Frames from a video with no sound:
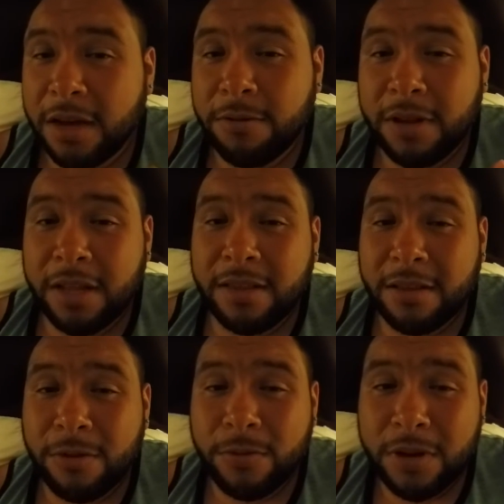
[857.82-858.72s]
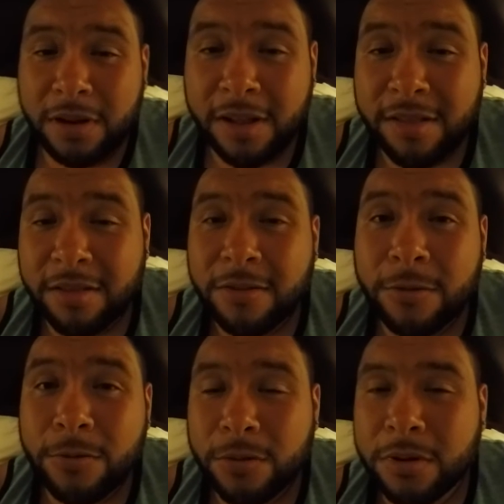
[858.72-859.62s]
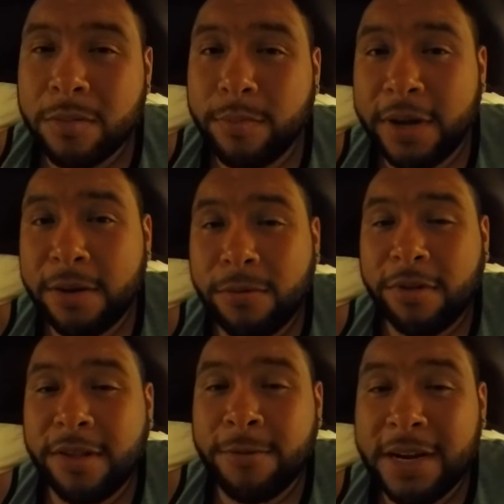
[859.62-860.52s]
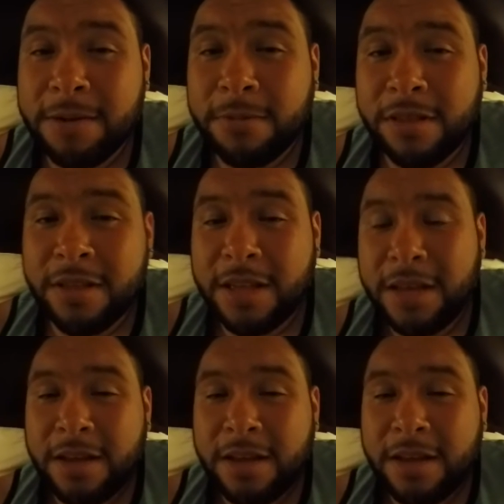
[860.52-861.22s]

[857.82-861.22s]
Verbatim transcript: I would like to do in lesson two, but we'll see what happens.